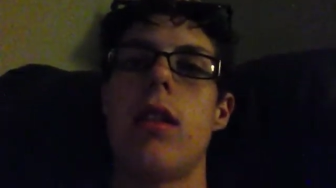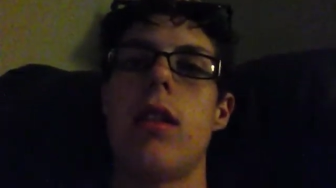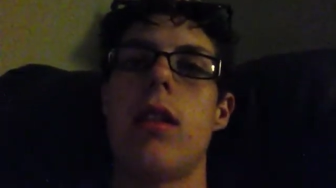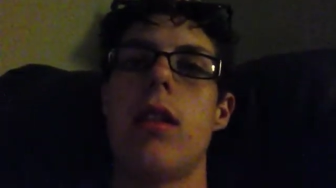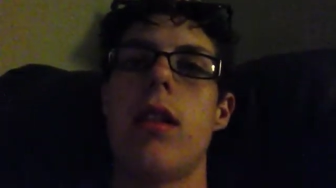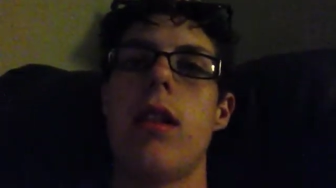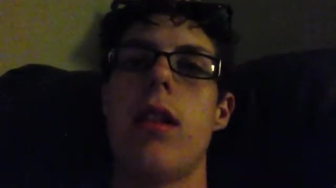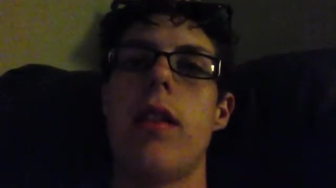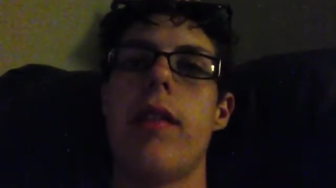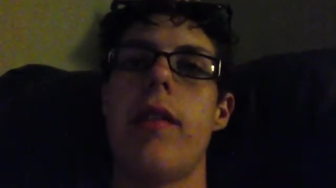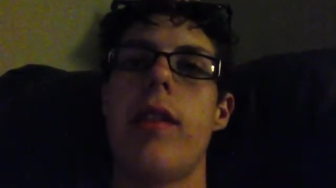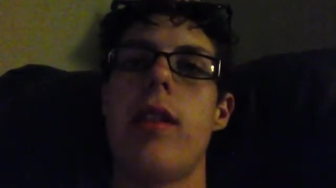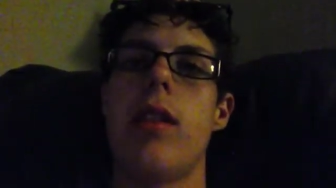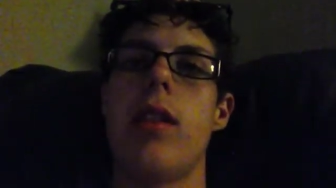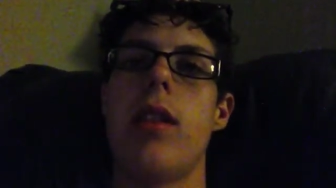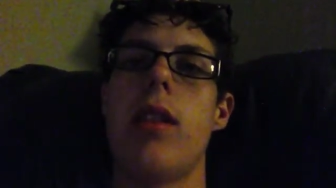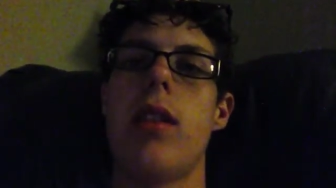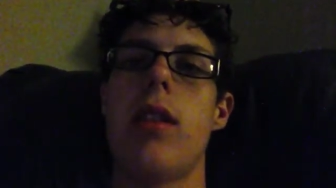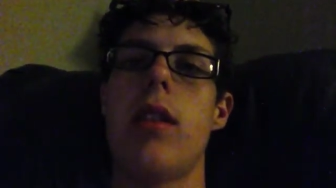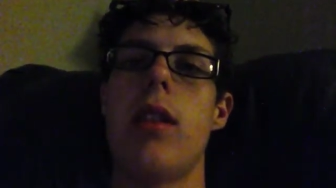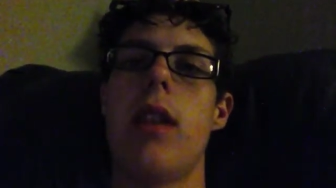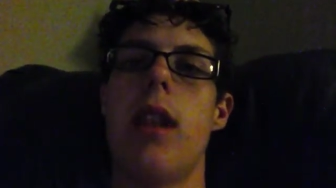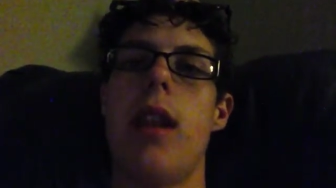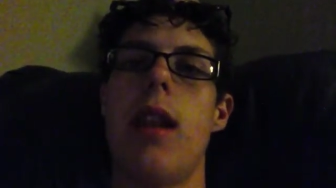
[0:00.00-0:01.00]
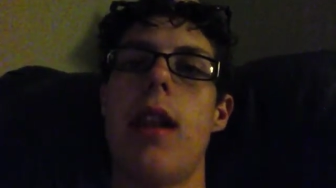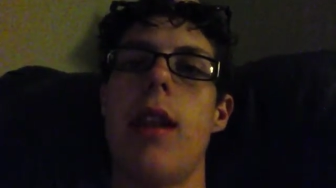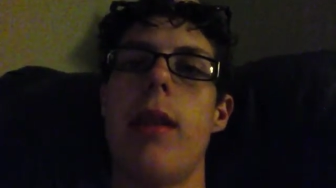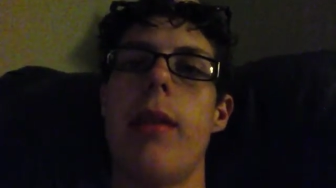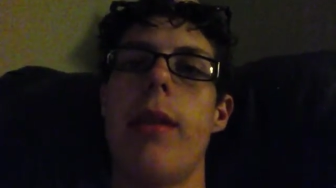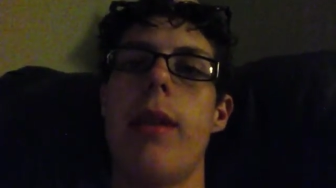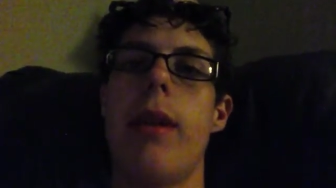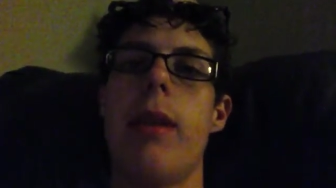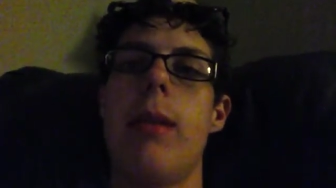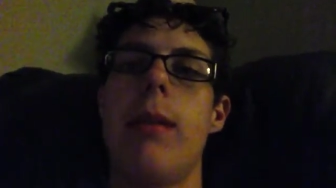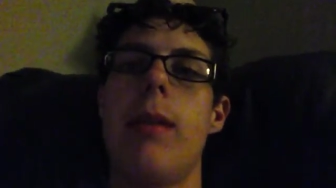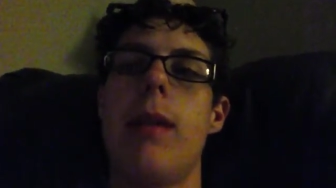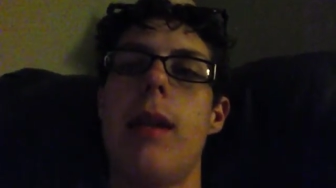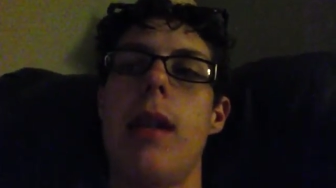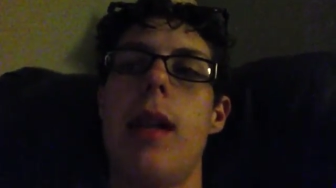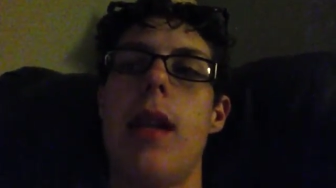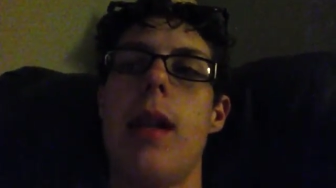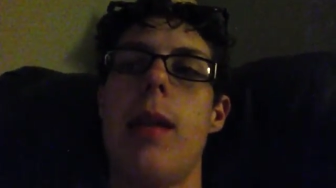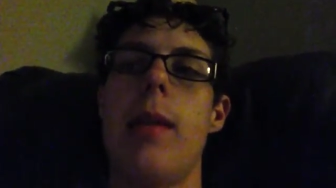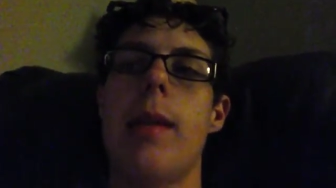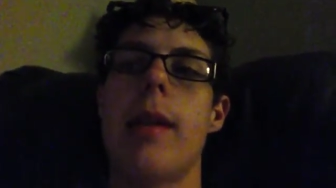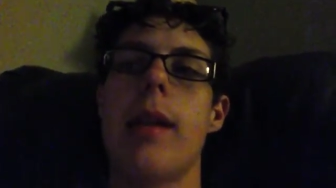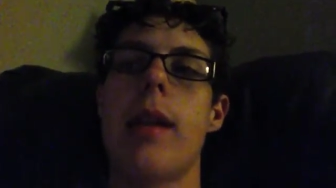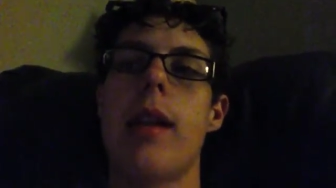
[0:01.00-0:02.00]
not very good anyway, but
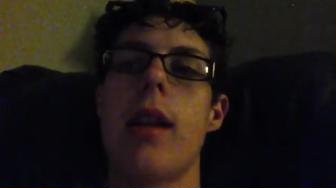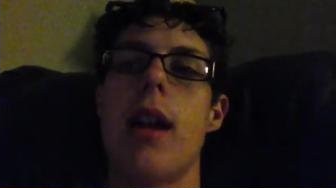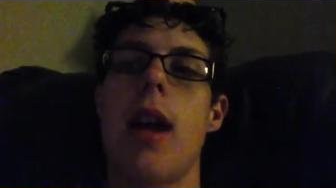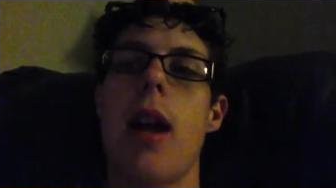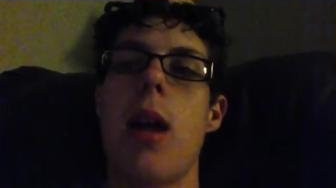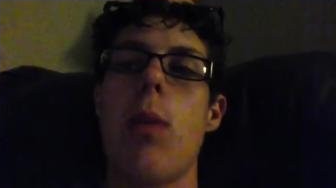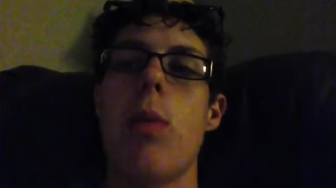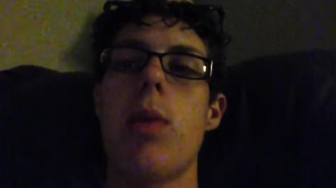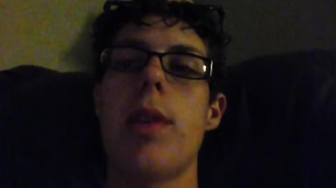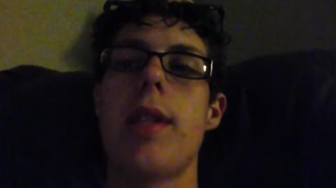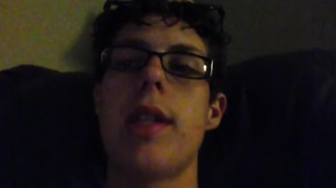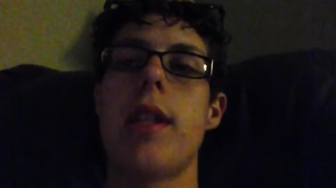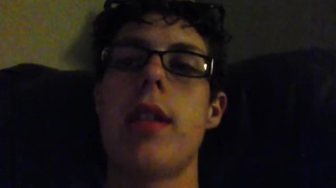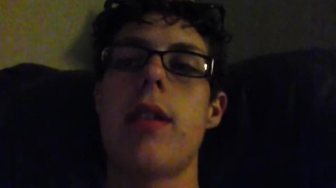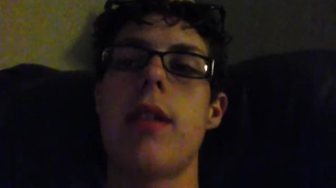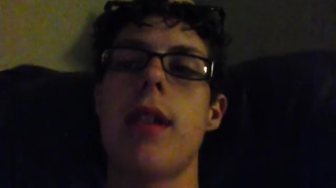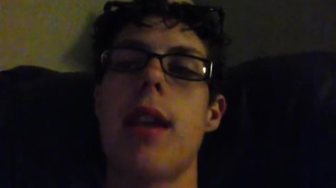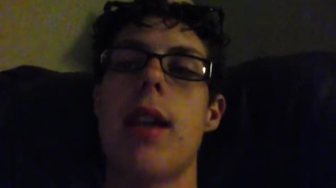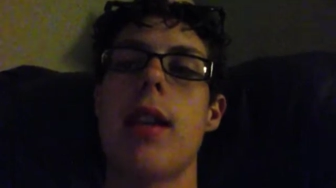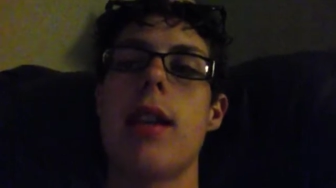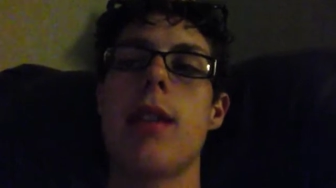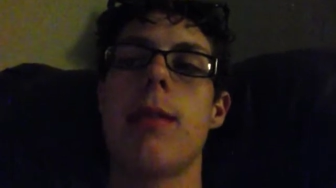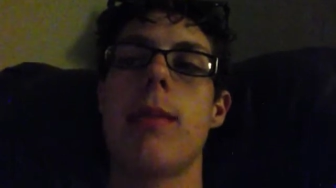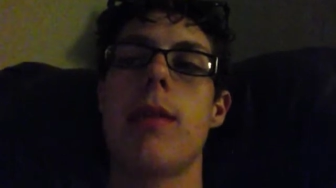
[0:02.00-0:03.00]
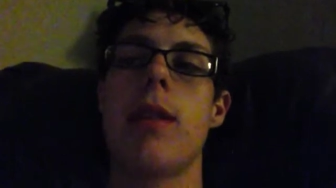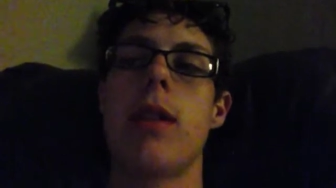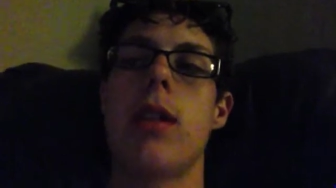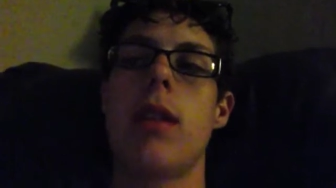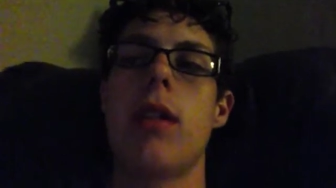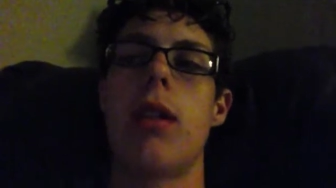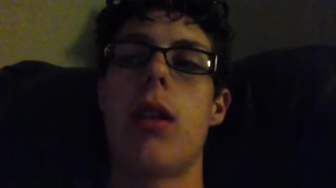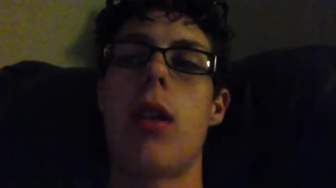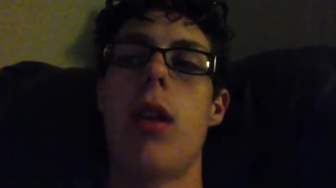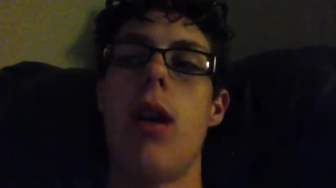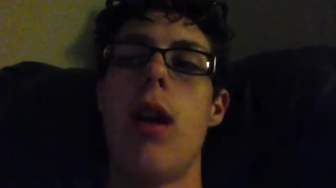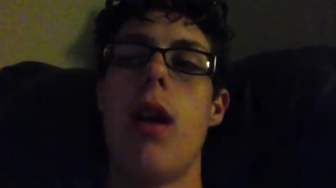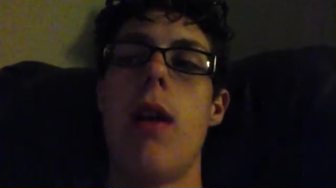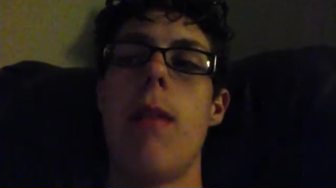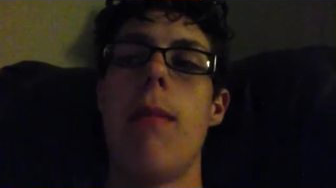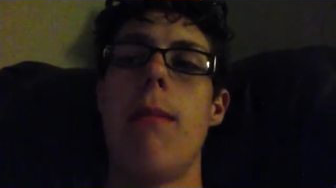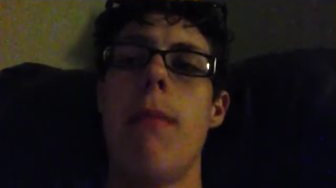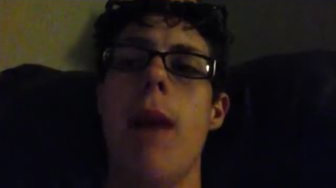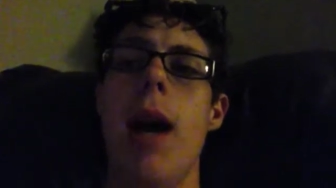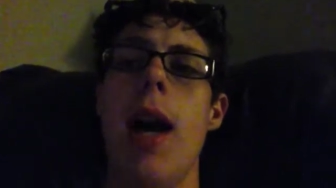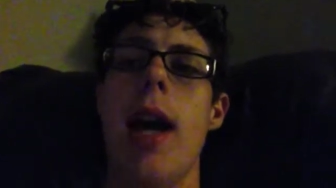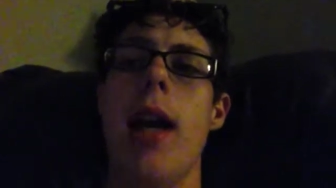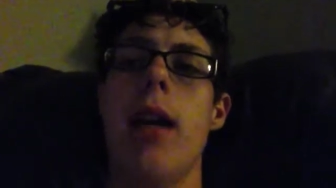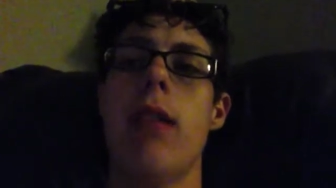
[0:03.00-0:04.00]
anyway, I will see you guys tomorrow.
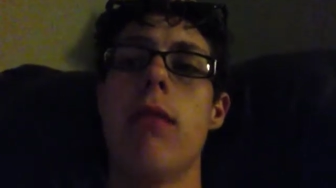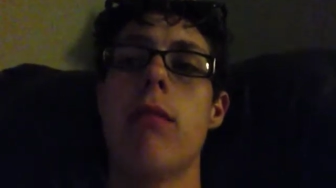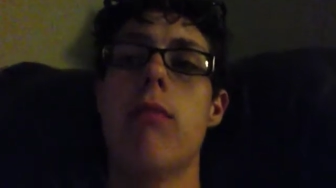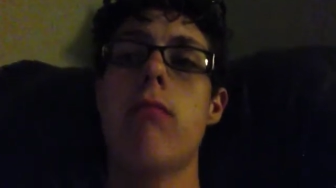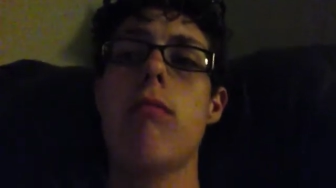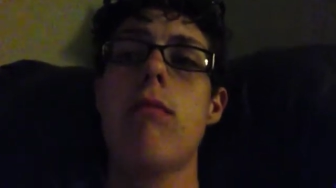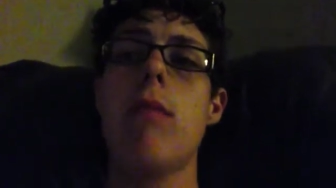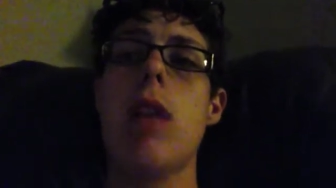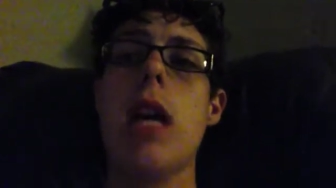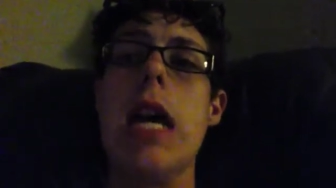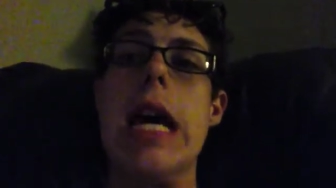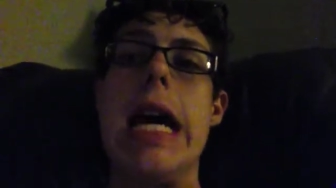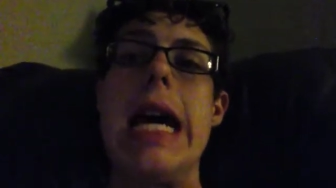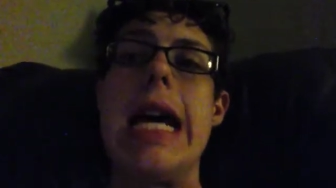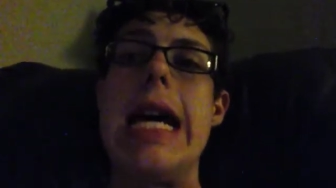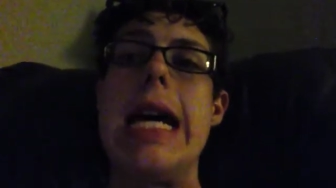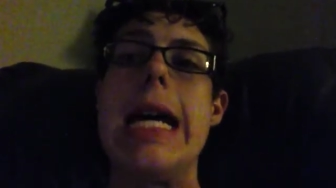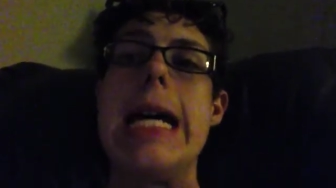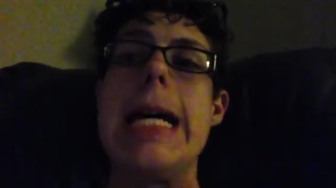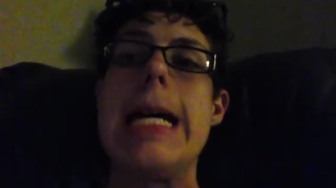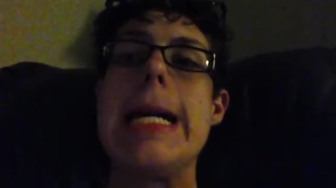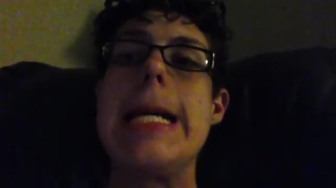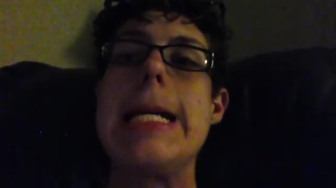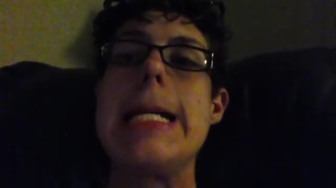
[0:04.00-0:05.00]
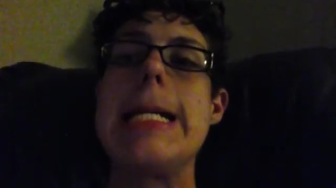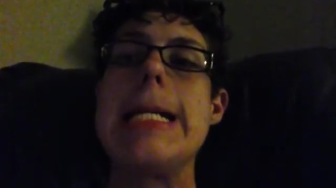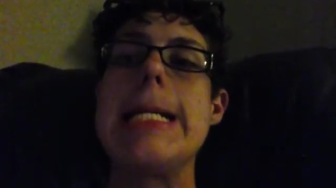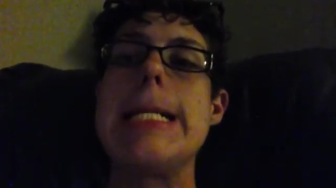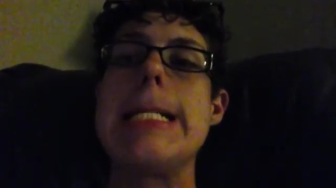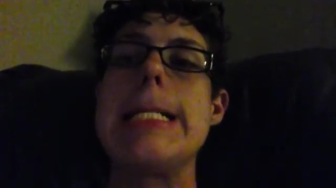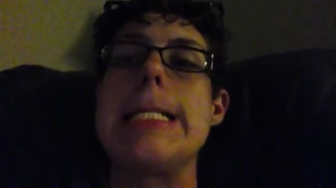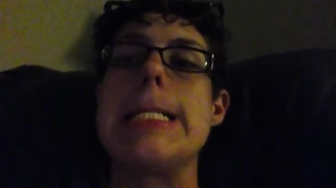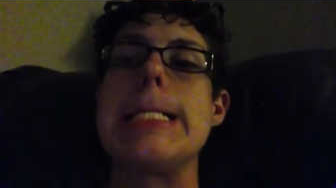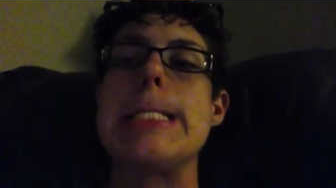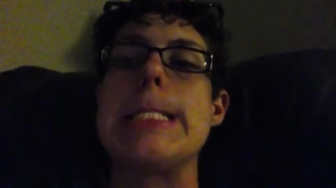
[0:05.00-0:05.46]
Bye. Bye.